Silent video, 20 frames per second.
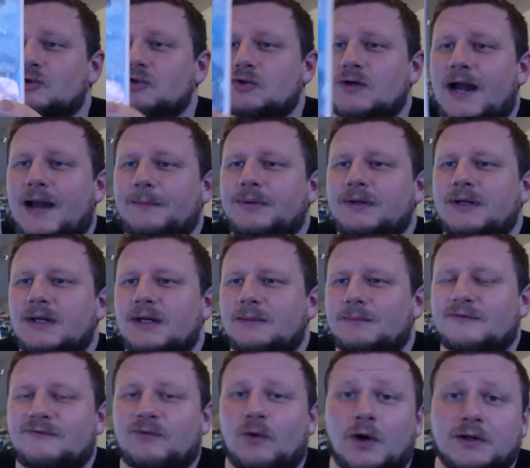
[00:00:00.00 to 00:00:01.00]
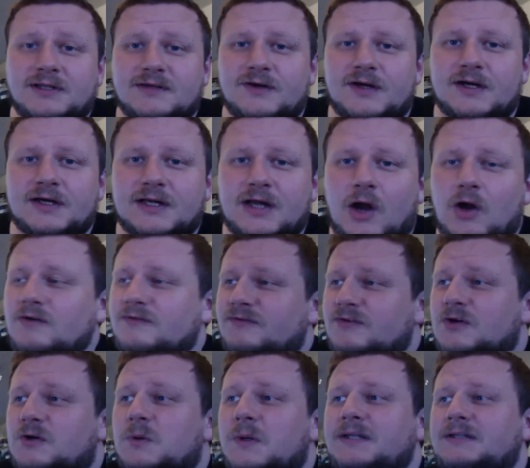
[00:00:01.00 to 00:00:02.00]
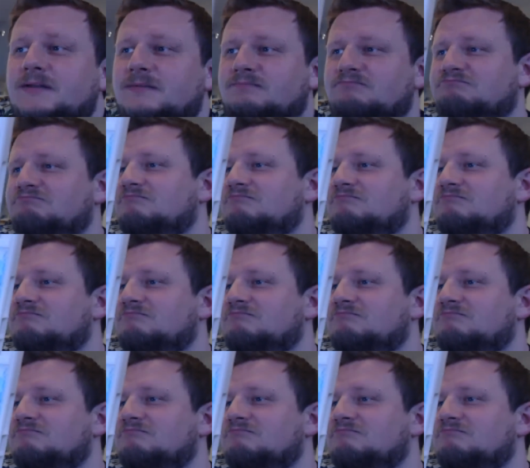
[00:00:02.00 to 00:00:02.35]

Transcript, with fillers: crap. But I thought I'd give it a go for a quid.